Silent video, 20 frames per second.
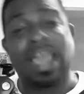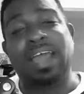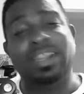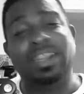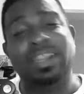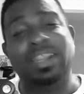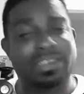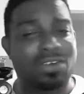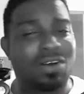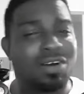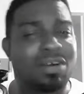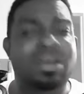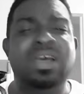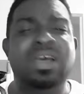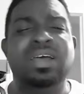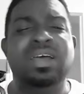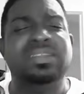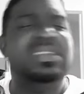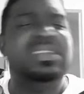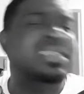or
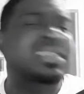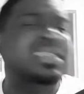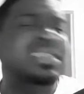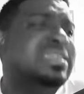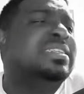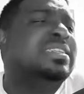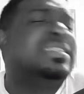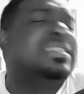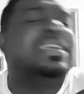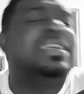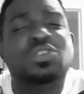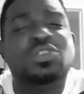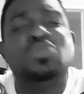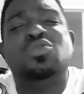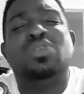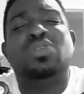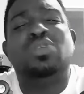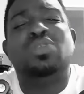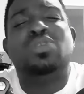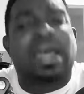they tend to do an
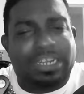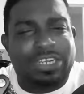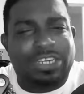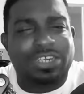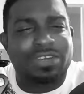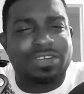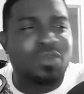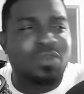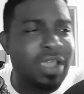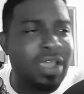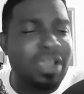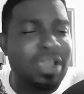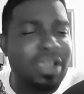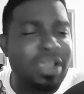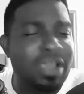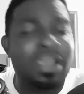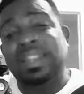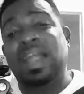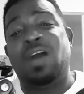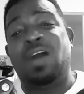action where
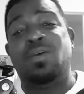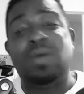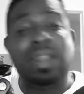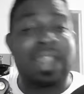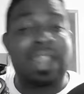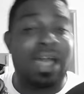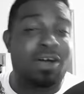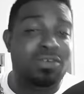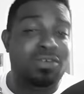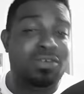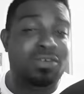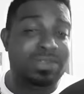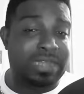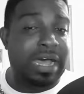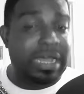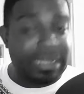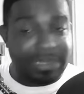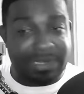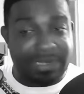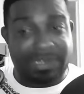now allows
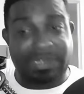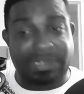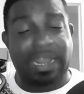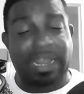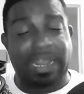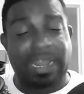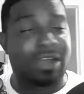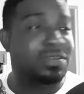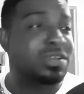us now